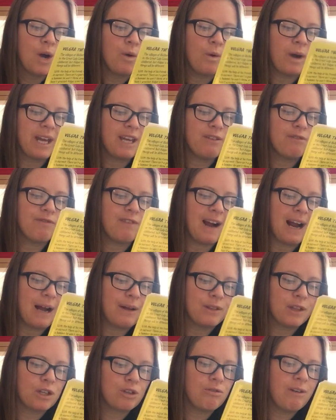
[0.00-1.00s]
where he
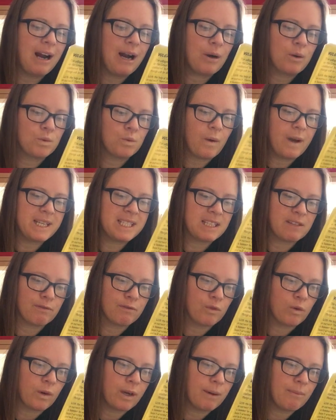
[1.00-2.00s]
found the crowd waiting
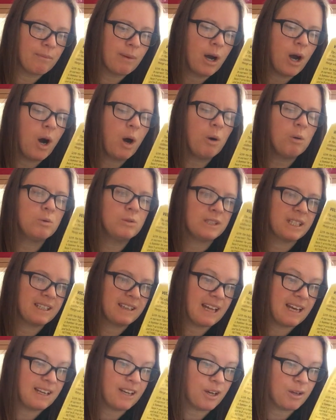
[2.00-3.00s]
for him, holding
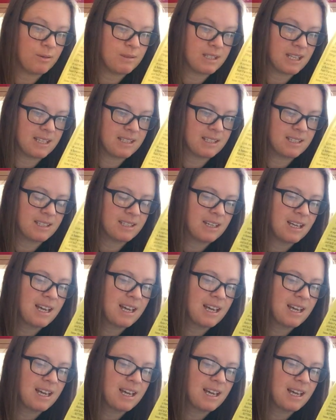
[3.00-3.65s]
their noses.